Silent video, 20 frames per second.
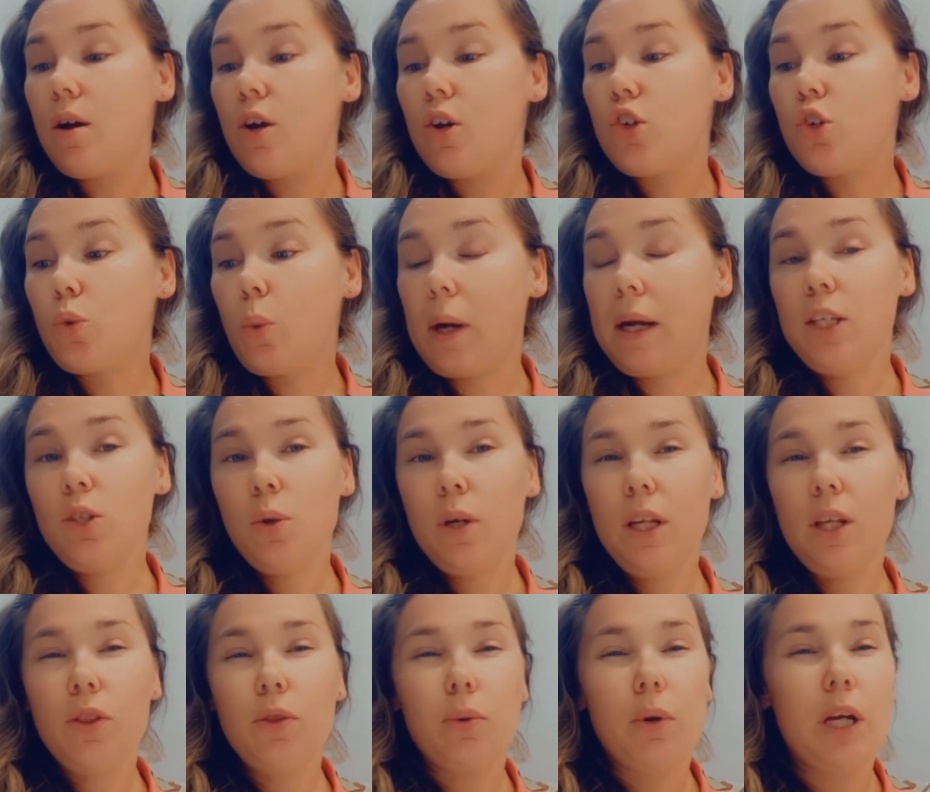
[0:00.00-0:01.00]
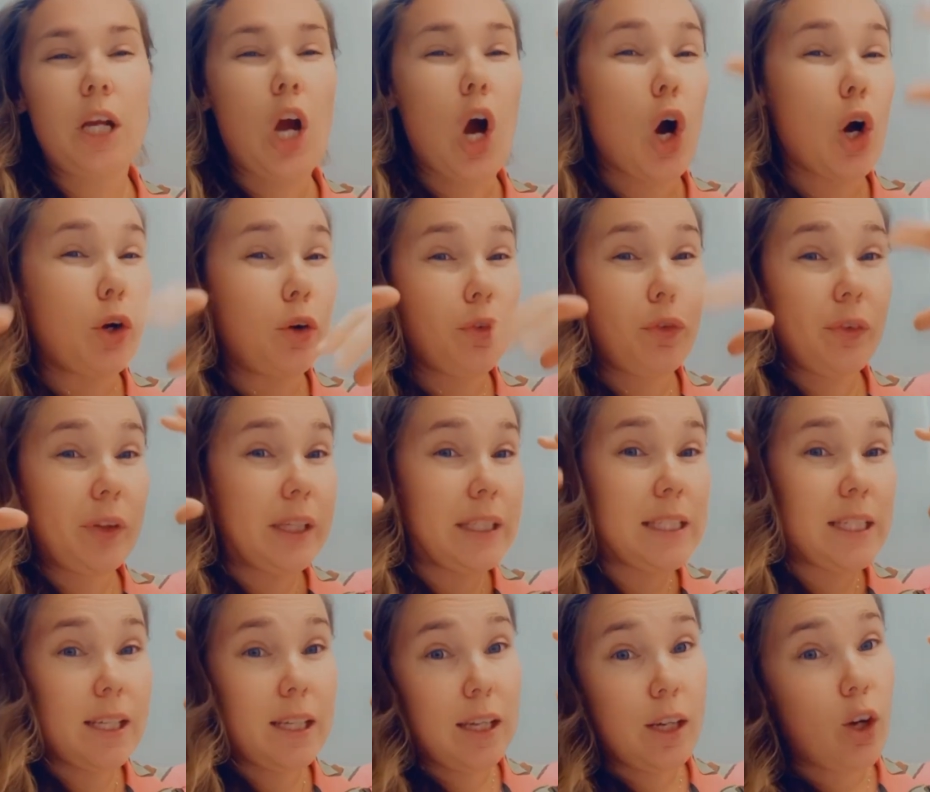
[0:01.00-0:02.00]
2023 hopefully
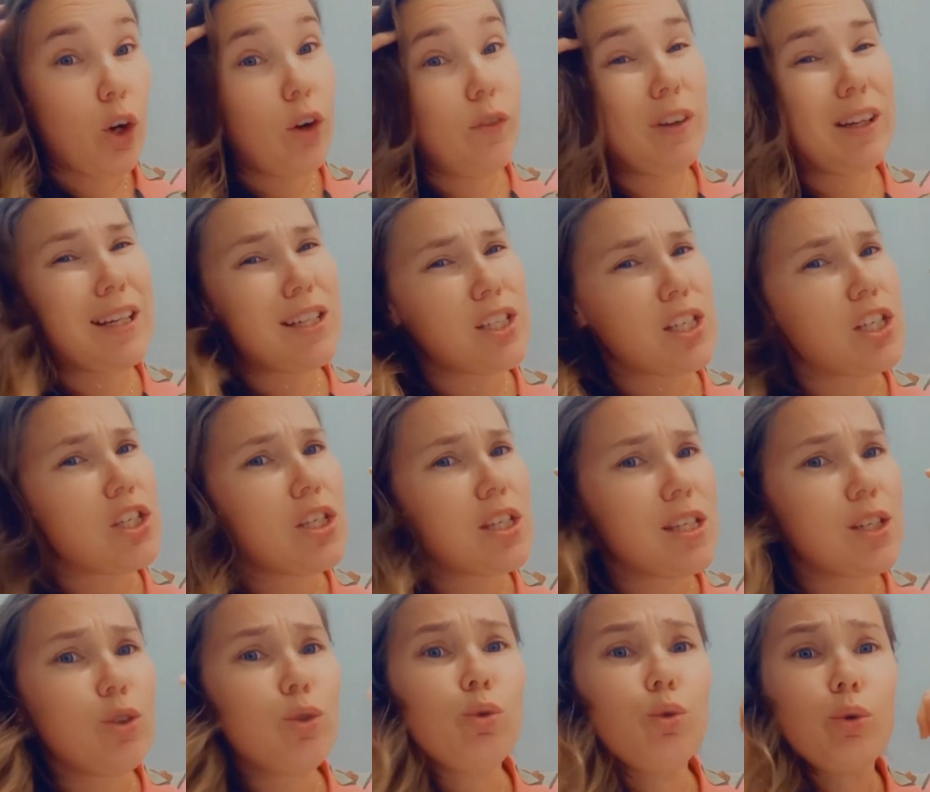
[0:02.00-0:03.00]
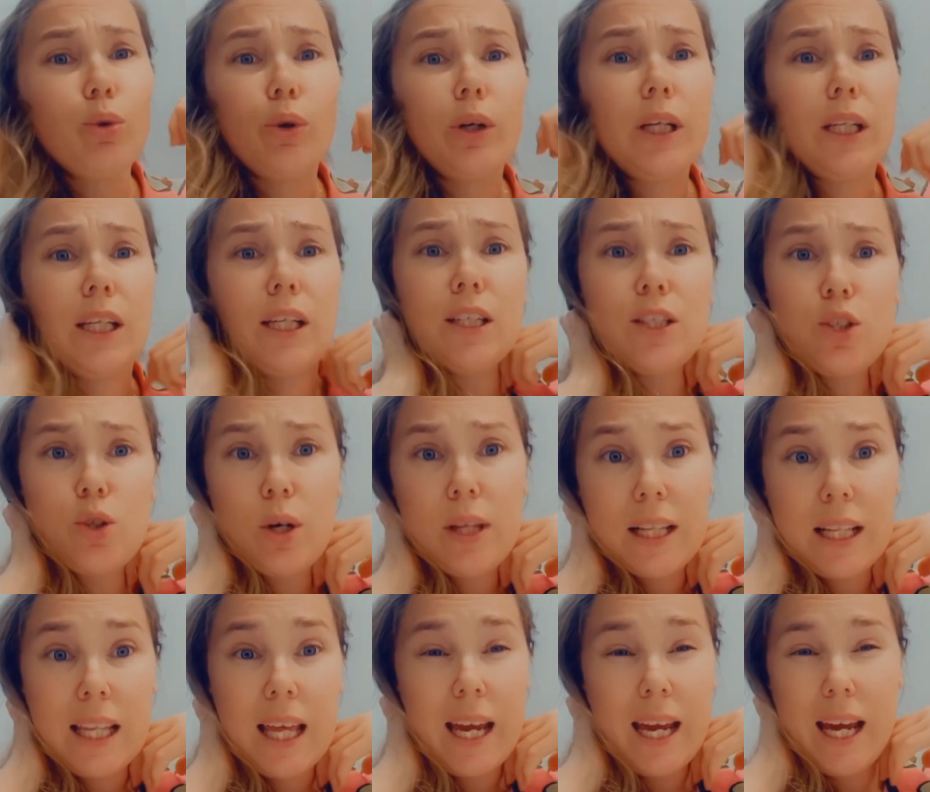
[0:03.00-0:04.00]
ticking over, because I still really enjoy
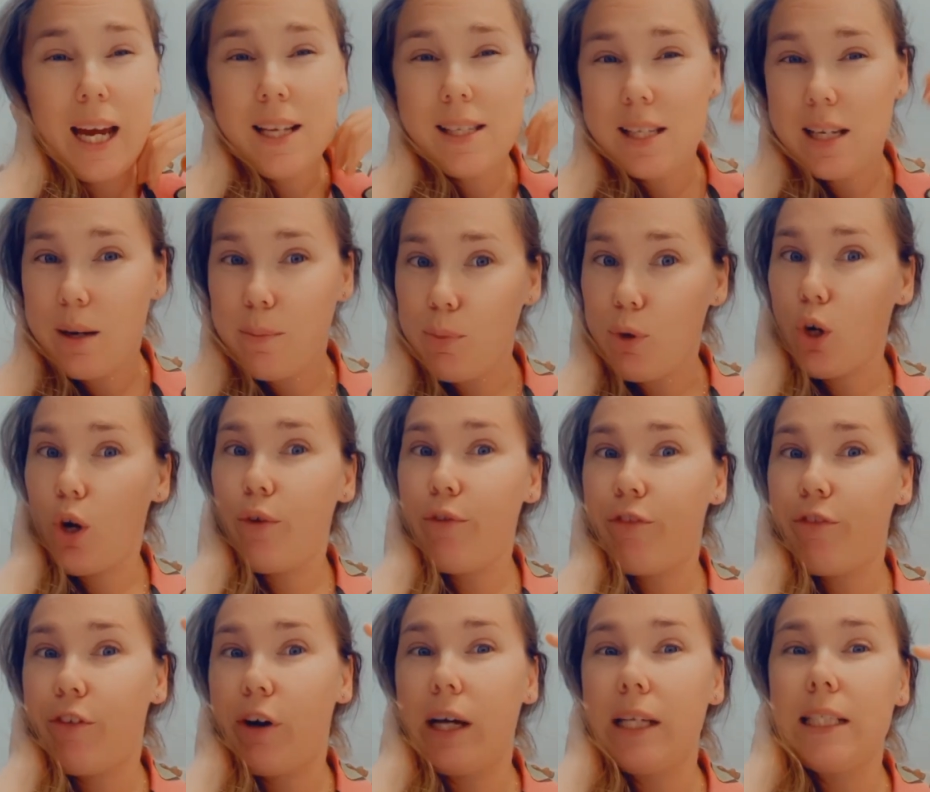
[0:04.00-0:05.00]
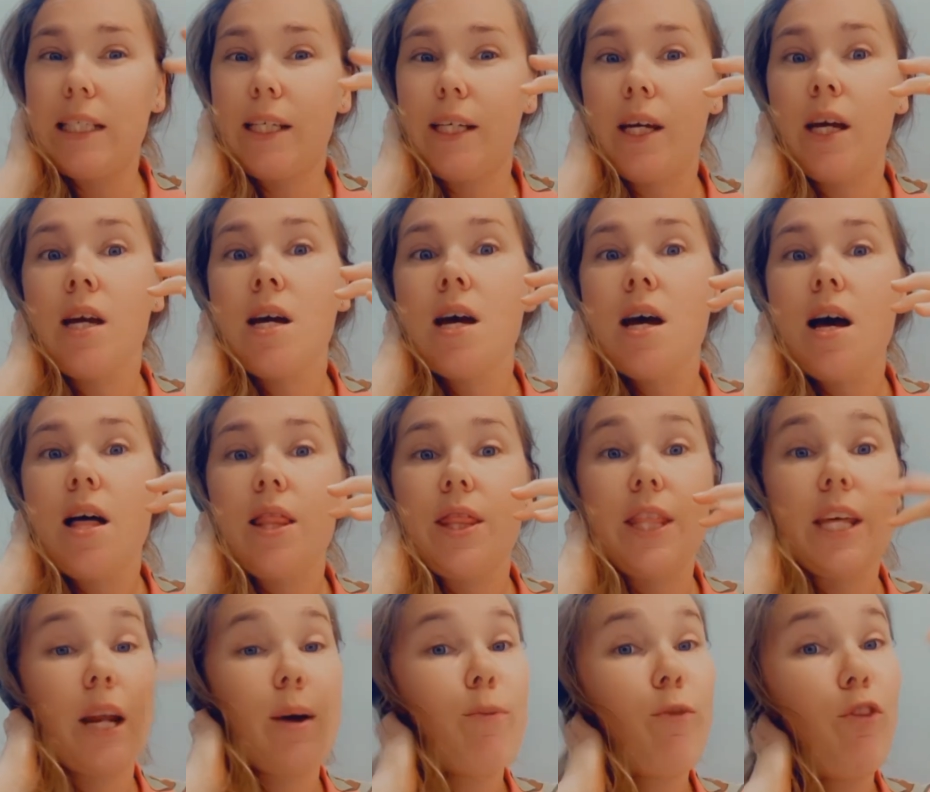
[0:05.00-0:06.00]
the layouts and I'm not finding
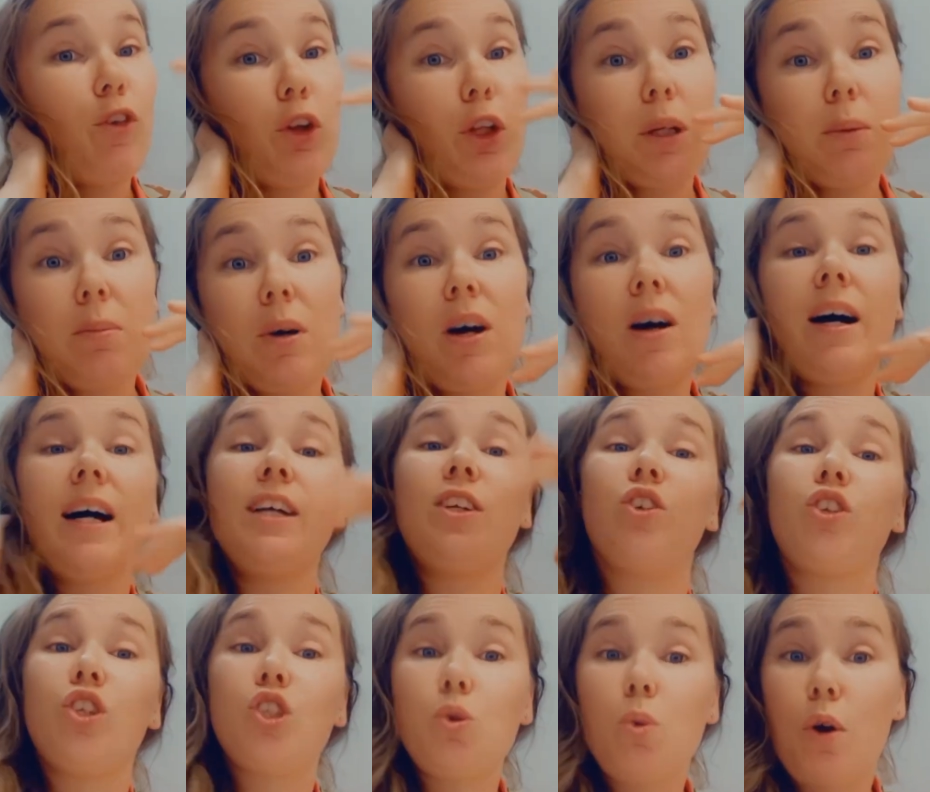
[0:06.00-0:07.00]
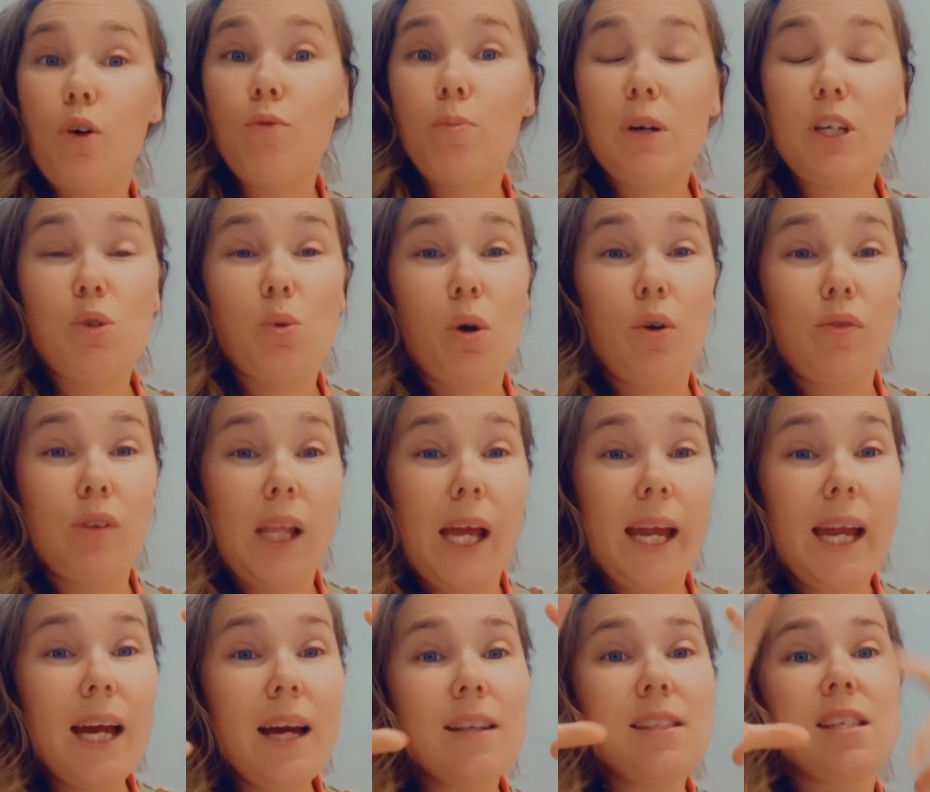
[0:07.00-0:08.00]
that I'm falling behind on the 12 by 12
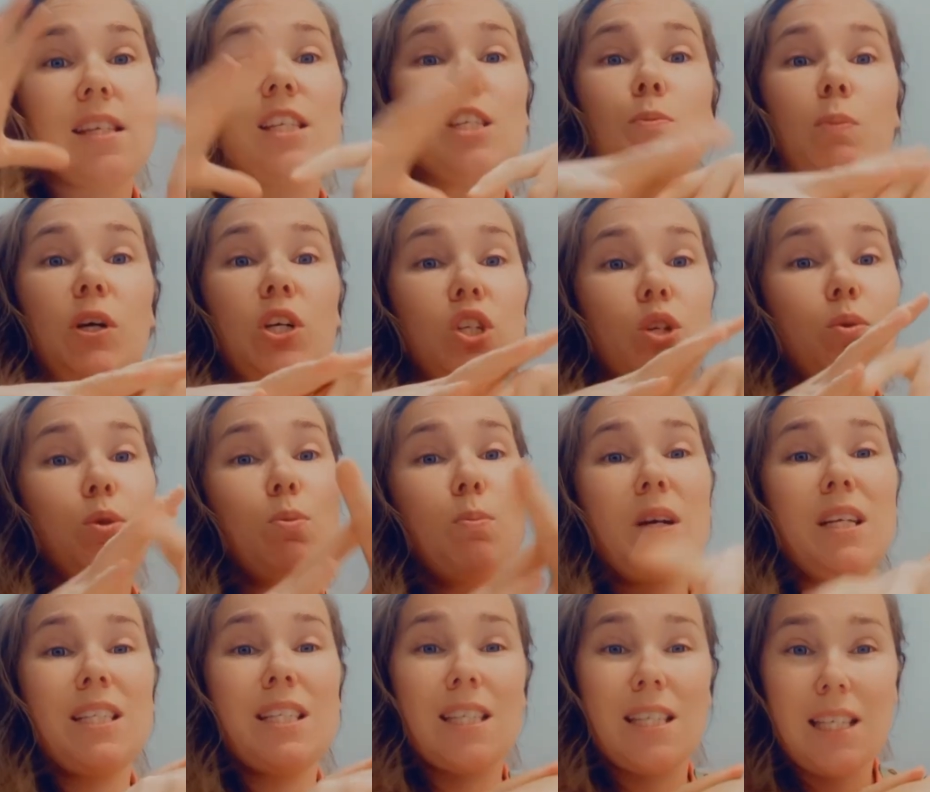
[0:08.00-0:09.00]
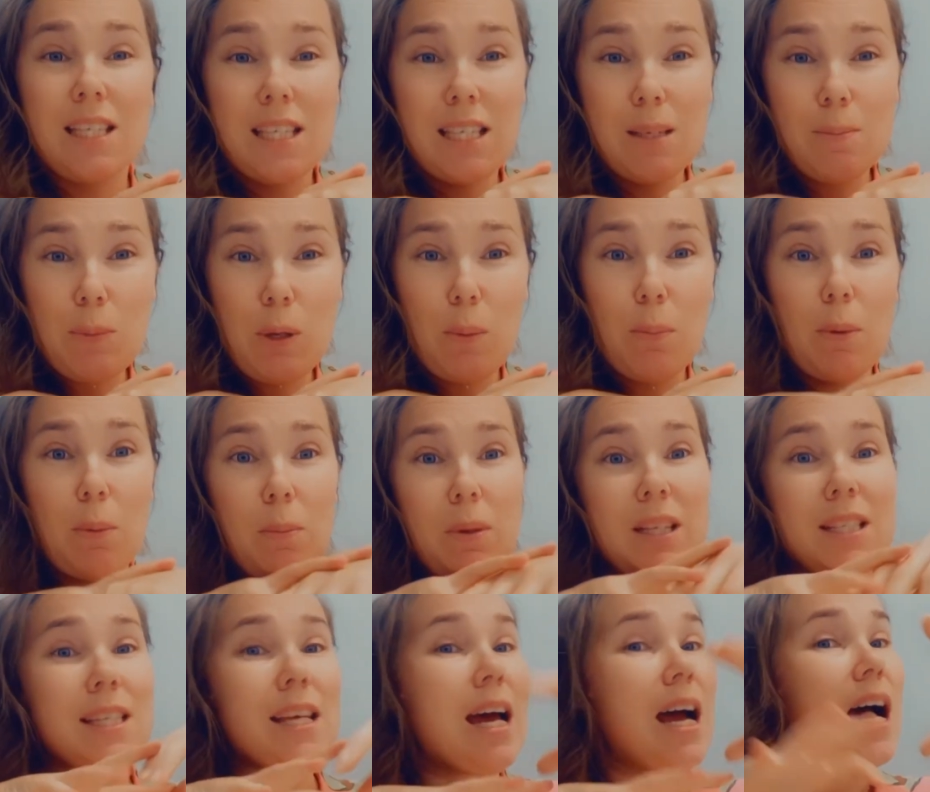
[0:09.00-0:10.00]
layouts, especially with my design team
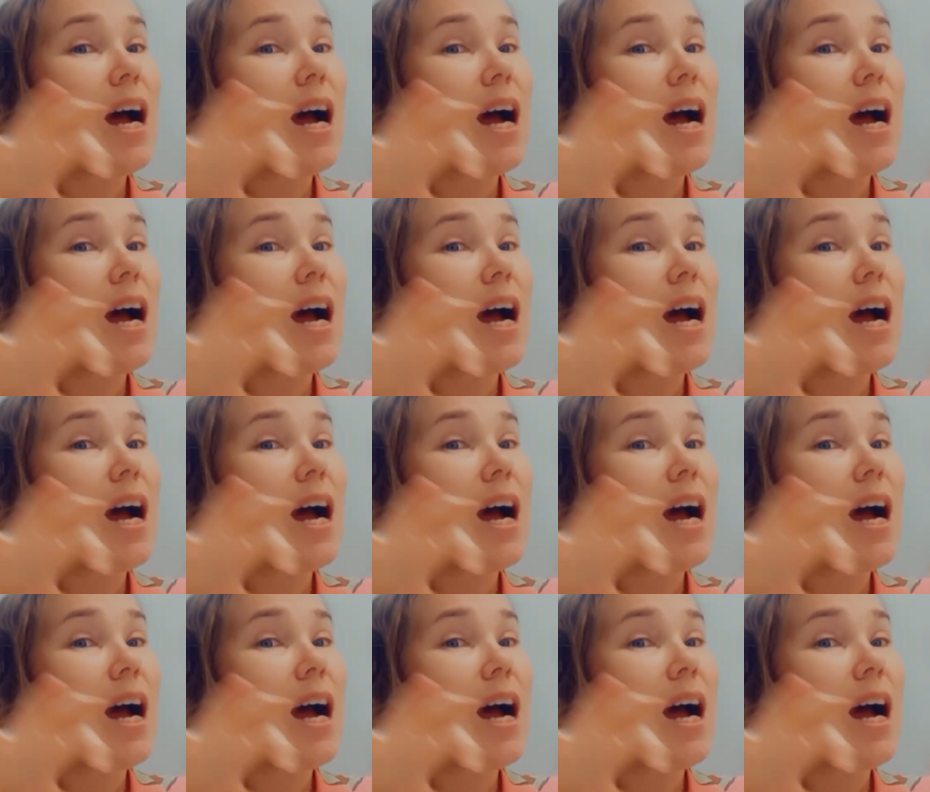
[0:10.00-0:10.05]
commitments.